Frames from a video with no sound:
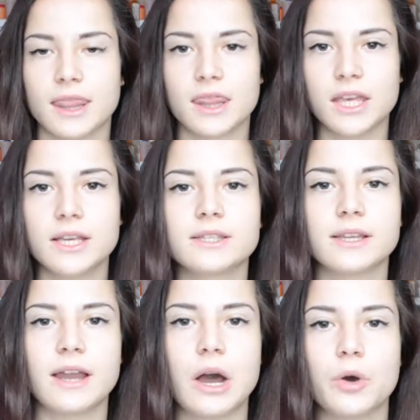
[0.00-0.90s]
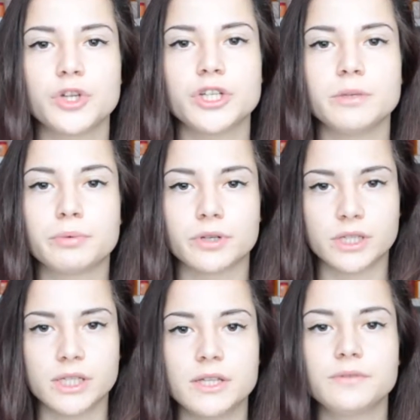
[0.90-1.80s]
and thinks and how he or
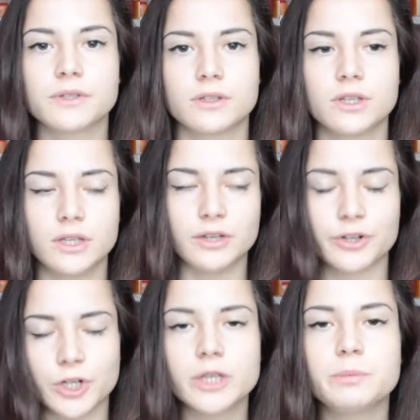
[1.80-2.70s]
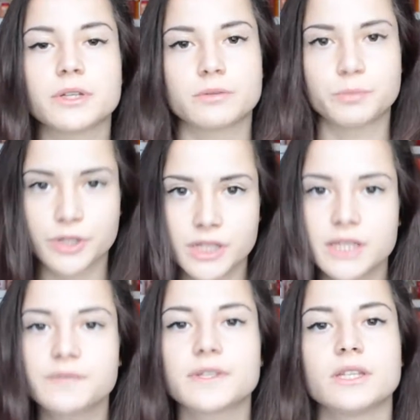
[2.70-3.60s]
she
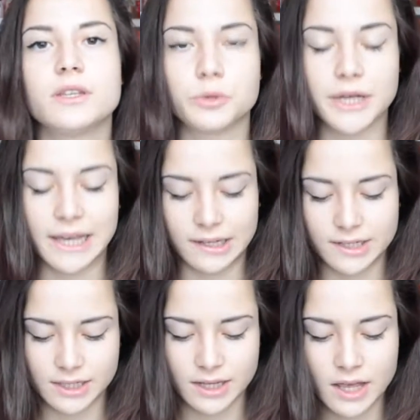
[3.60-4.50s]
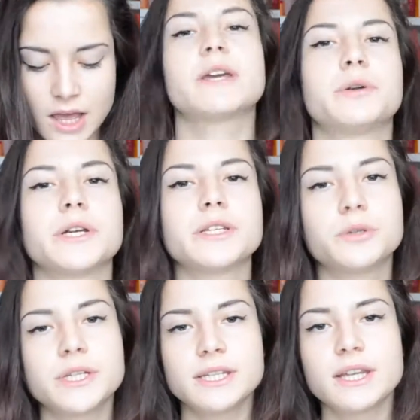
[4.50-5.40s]
perceives the reality.
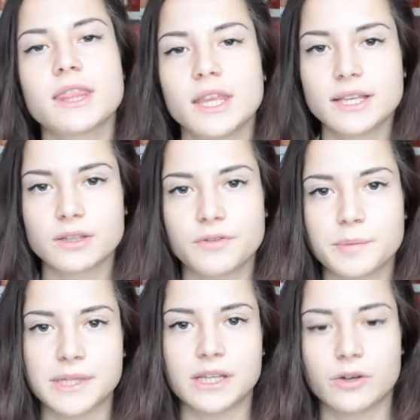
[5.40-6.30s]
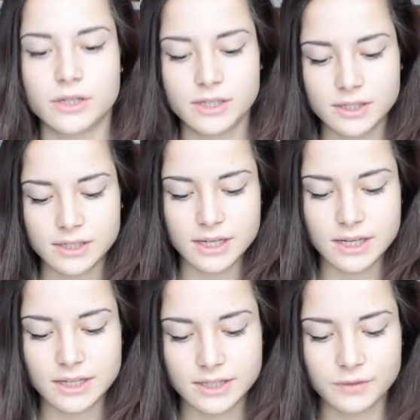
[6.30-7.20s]
Characteristic things of a psychosis
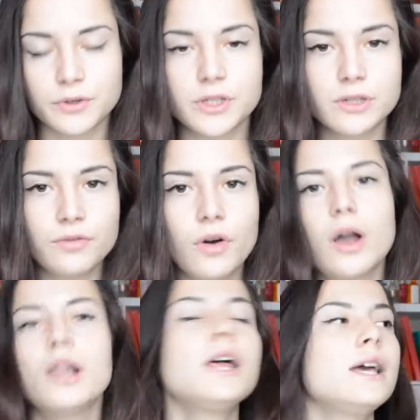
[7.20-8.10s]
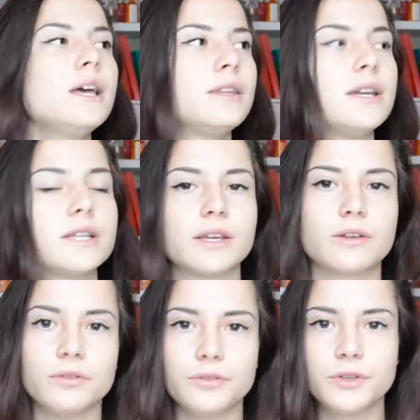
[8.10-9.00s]
is, first of all, there's a
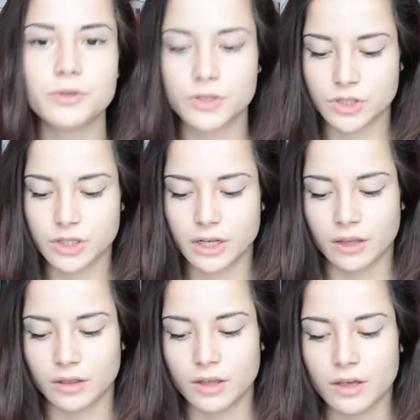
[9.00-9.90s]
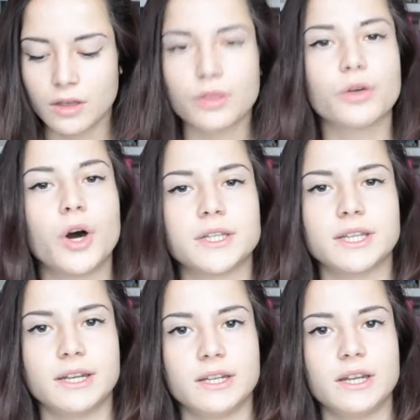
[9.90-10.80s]
confusion in thoughts
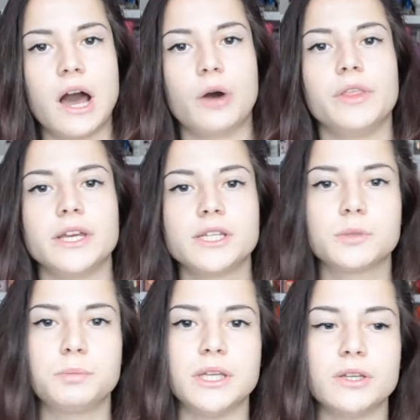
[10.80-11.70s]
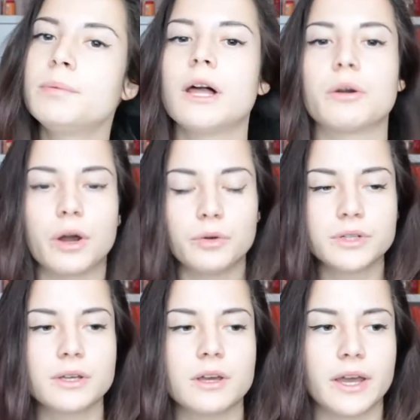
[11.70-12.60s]
and in how they speak. People
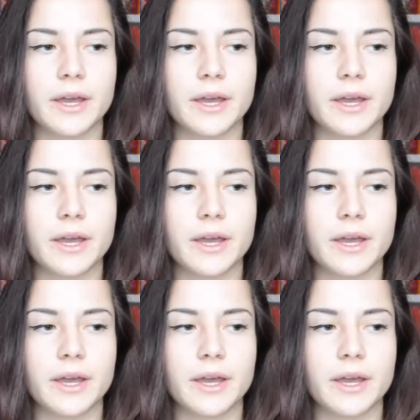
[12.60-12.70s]
around